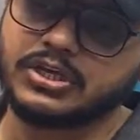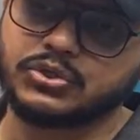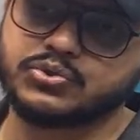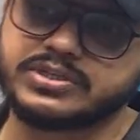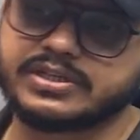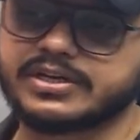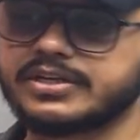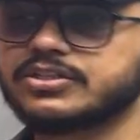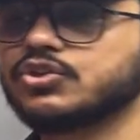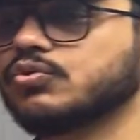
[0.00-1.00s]
using the
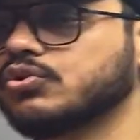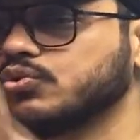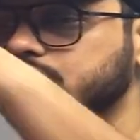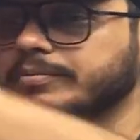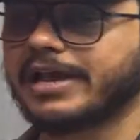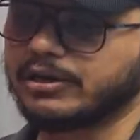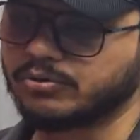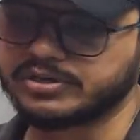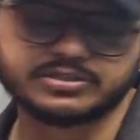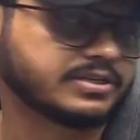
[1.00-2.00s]
currency you want to do some
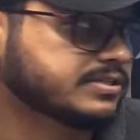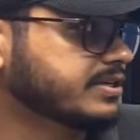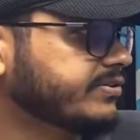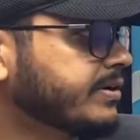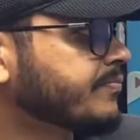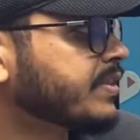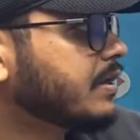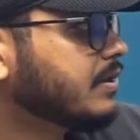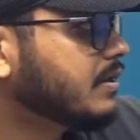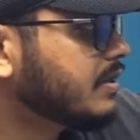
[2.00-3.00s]
calculation, etc.
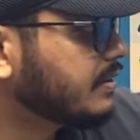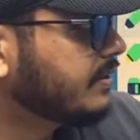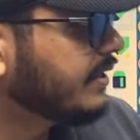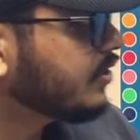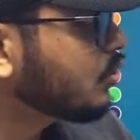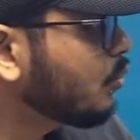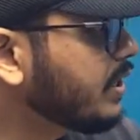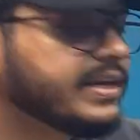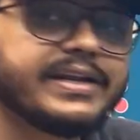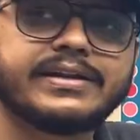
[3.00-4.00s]
Then you will
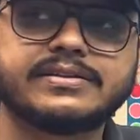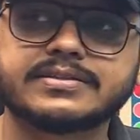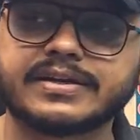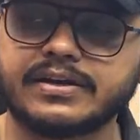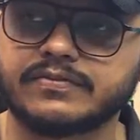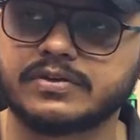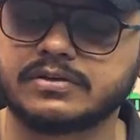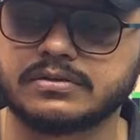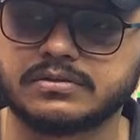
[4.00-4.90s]
need this kind of a